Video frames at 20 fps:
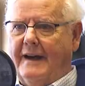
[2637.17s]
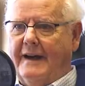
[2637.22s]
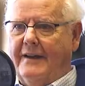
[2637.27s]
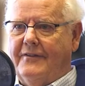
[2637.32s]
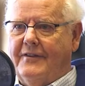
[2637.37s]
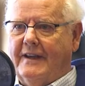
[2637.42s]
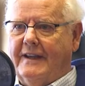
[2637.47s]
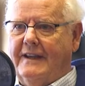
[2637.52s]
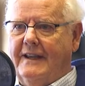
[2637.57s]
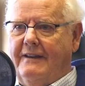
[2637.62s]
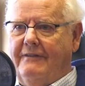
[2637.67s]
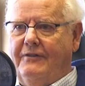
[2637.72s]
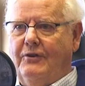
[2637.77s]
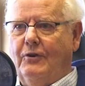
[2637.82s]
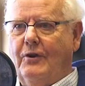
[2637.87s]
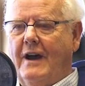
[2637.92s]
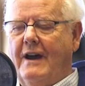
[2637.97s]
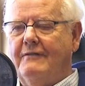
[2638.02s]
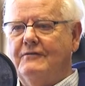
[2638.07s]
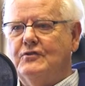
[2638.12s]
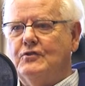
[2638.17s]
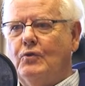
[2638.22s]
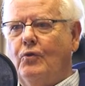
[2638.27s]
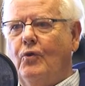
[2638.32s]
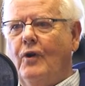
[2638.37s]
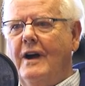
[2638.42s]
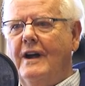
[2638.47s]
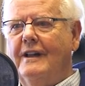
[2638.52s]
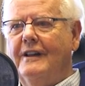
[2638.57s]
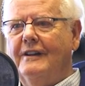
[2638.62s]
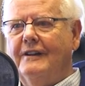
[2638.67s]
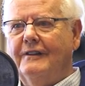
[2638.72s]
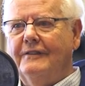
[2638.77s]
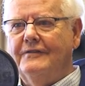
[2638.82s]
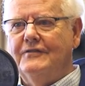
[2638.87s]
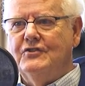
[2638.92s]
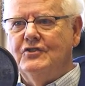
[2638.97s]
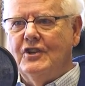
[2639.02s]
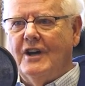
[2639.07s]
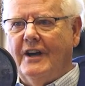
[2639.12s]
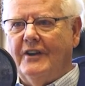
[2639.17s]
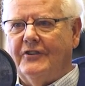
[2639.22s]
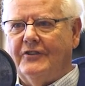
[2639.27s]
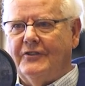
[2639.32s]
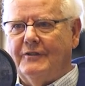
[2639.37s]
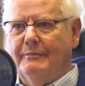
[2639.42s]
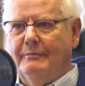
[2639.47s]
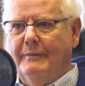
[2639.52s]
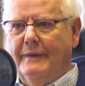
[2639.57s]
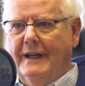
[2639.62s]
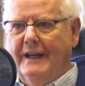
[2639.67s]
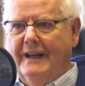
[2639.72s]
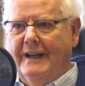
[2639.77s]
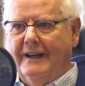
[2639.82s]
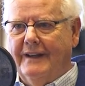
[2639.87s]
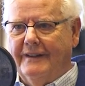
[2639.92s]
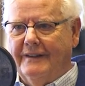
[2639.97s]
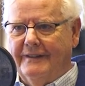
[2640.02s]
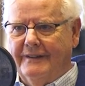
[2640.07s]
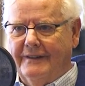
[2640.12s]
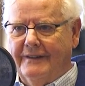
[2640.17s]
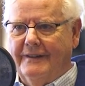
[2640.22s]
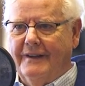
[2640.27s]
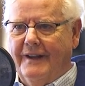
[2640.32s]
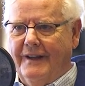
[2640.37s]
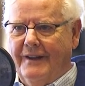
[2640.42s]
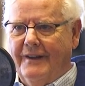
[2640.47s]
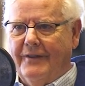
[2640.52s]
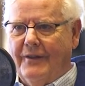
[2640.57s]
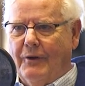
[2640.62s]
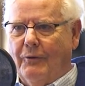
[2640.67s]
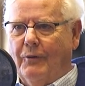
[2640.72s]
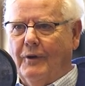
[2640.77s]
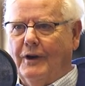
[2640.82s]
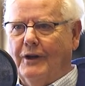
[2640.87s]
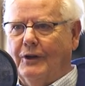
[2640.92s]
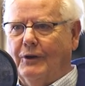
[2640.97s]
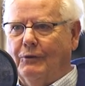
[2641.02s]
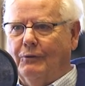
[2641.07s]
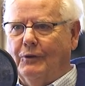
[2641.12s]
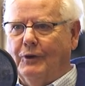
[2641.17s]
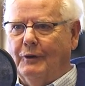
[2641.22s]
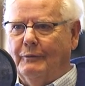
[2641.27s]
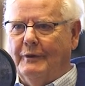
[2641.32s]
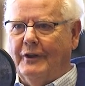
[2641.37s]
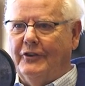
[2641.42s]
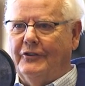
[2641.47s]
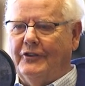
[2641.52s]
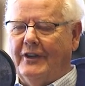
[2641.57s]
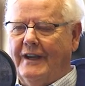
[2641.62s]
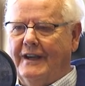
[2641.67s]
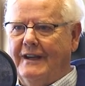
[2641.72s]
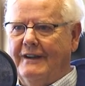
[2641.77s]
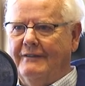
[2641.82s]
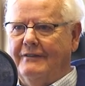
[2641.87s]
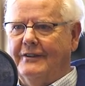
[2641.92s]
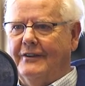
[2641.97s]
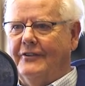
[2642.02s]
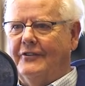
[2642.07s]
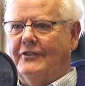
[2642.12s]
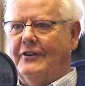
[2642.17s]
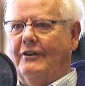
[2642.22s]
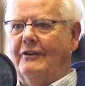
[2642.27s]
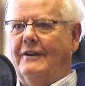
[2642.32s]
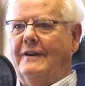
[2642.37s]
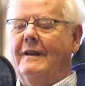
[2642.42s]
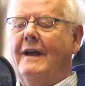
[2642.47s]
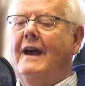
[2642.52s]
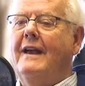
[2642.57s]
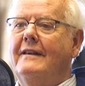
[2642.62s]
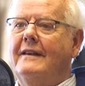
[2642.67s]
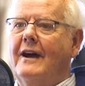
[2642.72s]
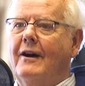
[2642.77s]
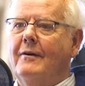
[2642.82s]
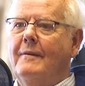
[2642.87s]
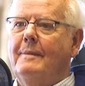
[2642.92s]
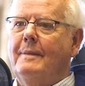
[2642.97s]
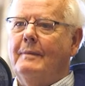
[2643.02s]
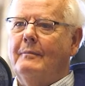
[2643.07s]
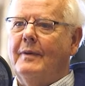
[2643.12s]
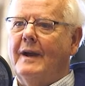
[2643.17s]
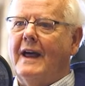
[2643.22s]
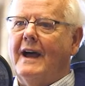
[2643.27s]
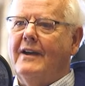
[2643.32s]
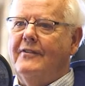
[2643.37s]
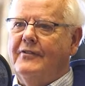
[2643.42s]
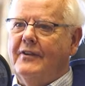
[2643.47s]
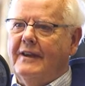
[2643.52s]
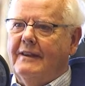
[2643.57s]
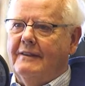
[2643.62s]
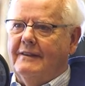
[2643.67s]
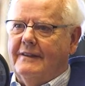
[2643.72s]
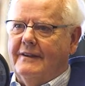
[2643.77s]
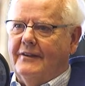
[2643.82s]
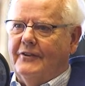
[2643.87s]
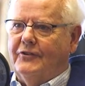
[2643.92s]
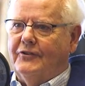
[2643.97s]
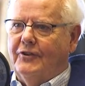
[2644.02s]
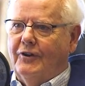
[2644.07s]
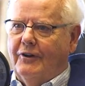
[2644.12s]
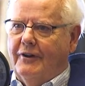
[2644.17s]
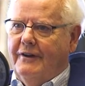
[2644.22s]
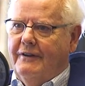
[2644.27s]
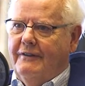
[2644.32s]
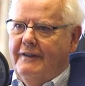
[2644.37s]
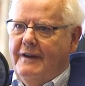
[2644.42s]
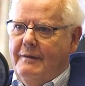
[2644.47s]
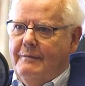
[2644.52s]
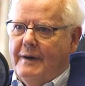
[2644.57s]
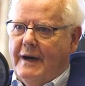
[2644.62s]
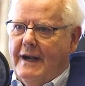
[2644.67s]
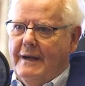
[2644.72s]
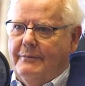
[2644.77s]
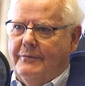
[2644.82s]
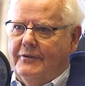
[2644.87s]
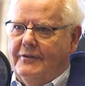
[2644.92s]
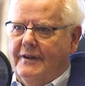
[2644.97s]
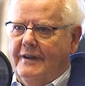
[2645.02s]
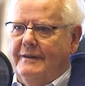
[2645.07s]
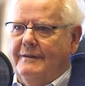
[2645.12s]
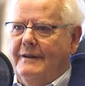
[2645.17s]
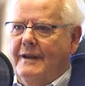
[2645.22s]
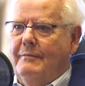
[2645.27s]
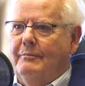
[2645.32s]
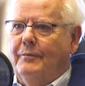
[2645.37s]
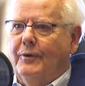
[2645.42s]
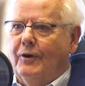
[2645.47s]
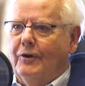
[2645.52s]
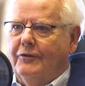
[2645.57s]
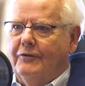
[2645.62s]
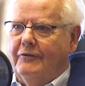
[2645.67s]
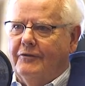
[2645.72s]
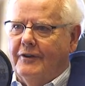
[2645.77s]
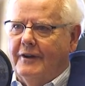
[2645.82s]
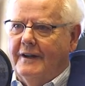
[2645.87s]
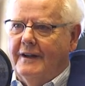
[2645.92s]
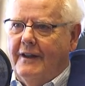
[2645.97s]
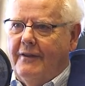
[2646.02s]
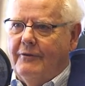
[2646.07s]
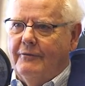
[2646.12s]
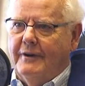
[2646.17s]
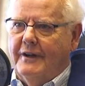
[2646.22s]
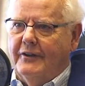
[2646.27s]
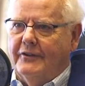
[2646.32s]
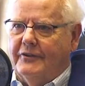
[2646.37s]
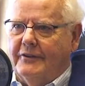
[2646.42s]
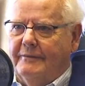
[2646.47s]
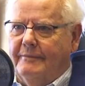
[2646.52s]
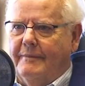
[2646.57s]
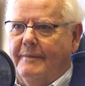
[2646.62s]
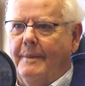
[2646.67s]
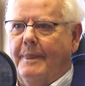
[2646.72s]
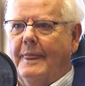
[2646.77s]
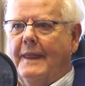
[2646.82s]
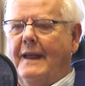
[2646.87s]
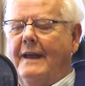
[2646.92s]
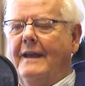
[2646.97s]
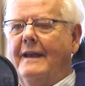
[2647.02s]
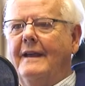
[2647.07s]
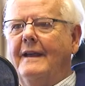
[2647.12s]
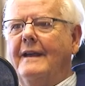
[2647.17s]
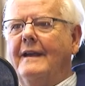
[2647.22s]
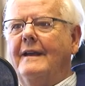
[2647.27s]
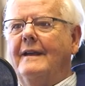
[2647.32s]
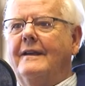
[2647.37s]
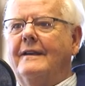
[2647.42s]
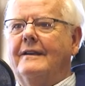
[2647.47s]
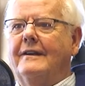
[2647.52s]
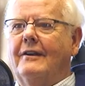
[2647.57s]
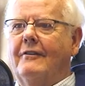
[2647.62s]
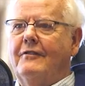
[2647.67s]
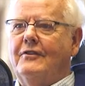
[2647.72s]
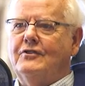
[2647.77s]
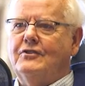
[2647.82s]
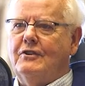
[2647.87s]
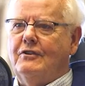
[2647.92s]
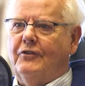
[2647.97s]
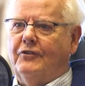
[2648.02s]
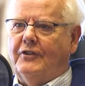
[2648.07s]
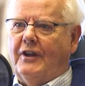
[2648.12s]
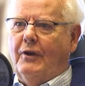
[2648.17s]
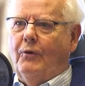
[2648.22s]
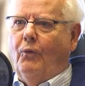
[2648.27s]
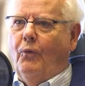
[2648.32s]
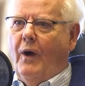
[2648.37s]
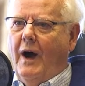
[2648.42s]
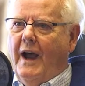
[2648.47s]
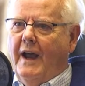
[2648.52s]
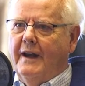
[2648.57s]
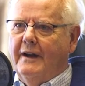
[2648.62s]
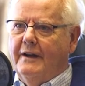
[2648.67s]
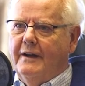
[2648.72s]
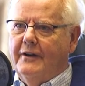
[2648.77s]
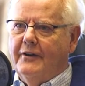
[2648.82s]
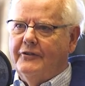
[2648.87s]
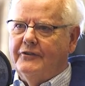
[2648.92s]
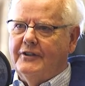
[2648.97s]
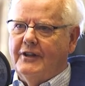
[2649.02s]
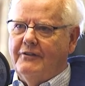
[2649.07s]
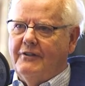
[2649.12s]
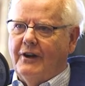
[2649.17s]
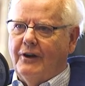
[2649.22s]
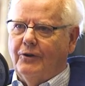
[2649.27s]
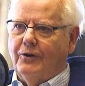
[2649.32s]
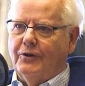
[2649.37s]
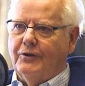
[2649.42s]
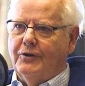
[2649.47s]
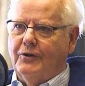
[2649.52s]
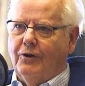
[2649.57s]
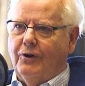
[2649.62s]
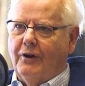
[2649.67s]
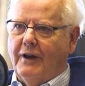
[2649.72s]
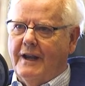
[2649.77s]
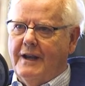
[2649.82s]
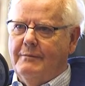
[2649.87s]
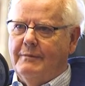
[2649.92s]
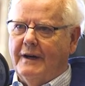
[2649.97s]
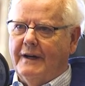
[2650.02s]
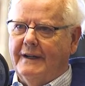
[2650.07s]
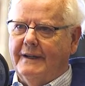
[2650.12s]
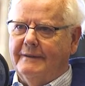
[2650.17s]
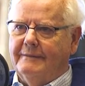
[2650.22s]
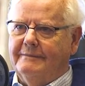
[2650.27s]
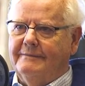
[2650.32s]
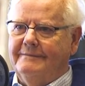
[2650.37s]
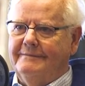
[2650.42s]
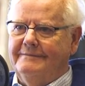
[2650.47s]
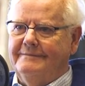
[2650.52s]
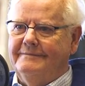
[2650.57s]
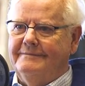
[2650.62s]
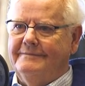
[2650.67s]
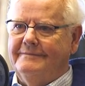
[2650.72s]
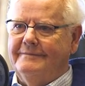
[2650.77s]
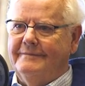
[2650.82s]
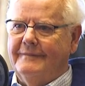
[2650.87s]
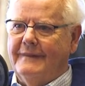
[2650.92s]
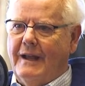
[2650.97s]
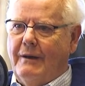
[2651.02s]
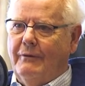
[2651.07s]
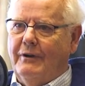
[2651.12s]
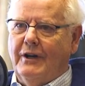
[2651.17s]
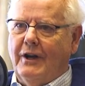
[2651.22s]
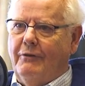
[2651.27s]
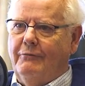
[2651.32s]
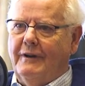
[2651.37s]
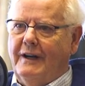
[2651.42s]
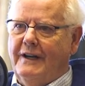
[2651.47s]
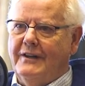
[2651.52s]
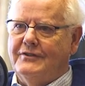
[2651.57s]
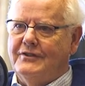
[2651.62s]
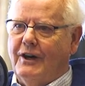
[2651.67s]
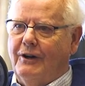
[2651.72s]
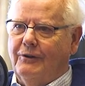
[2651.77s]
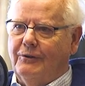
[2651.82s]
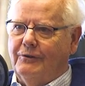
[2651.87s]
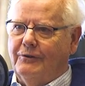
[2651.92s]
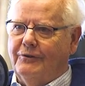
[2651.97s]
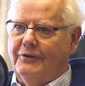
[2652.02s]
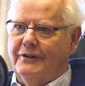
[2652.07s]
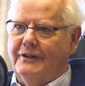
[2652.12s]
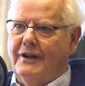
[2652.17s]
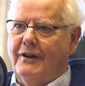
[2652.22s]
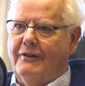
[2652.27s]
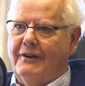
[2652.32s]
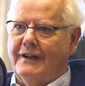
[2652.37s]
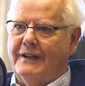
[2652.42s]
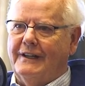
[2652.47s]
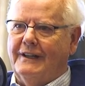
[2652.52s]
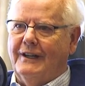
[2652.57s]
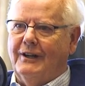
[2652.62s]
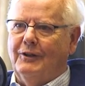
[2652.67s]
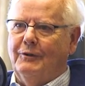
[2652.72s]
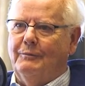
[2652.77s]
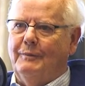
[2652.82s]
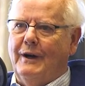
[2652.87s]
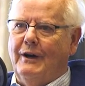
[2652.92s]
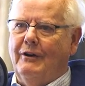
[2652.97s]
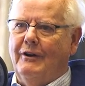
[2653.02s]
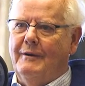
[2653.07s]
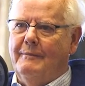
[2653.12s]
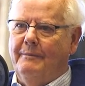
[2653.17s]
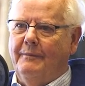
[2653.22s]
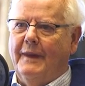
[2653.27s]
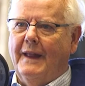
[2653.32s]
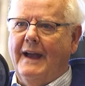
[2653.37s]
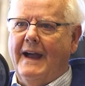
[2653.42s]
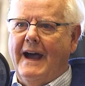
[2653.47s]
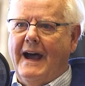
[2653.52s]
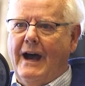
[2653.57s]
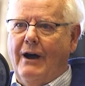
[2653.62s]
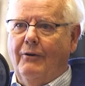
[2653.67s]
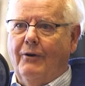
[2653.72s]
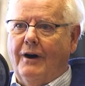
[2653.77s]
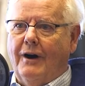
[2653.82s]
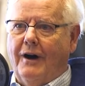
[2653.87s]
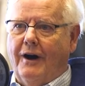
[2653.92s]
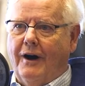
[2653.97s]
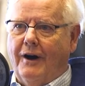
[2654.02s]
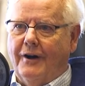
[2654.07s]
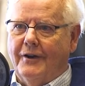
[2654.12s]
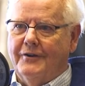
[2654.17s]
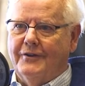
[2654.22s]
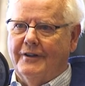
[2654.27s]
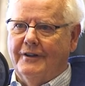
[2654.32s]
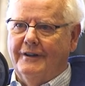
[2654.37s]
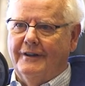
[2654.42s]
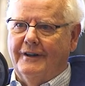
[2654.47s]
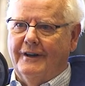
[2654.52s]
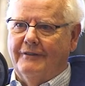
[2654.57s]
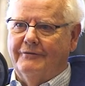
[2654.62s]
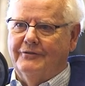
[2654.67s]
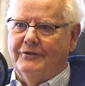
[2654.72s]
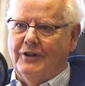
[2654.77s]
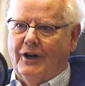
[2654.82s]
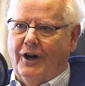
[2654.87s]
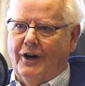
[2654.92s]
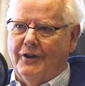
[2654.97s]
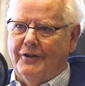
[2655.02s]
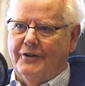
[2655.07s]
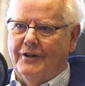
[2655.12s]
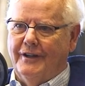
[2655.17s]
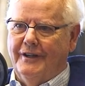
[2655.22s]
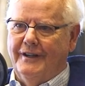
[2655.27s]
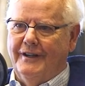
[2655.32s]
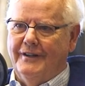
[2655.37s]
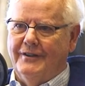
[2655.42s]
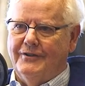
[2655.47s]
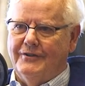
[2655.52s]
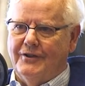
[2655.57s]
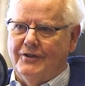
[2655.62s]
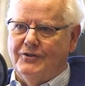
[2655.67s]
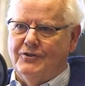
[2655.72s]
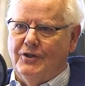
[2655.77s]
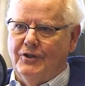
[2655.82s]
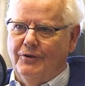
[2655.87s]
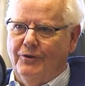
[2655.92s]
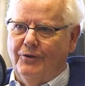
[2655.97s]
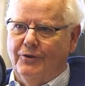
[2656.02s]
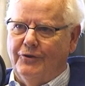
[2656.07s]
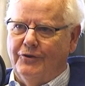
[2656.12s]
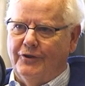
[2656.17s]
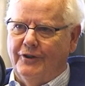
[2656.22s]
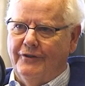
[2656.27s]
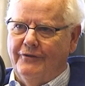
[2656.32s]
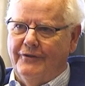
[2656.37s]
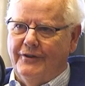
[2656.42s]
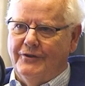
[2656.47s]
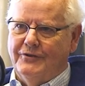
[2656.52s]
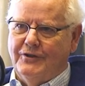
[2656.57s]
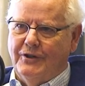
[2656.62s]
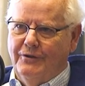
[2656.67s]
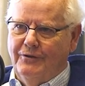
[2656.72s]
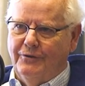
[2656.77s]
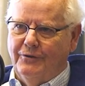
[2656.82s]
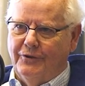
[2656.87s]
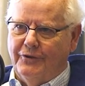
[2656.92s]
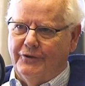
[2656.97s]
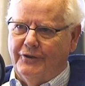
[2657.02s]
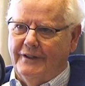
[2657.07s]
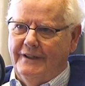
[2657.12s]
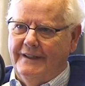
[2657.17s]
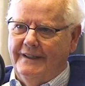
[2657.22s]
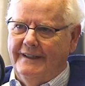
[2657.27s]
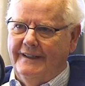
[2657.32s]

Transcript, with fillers: I think if you have 12 just men, the world will be saved, and so on. Now, but I think the story of Abraham's important for another reason. You know, the Jews say, Why on earth did the Lord call Abraham? And we're not really told. You know the little old poem, How Odd of God to Choose the Jews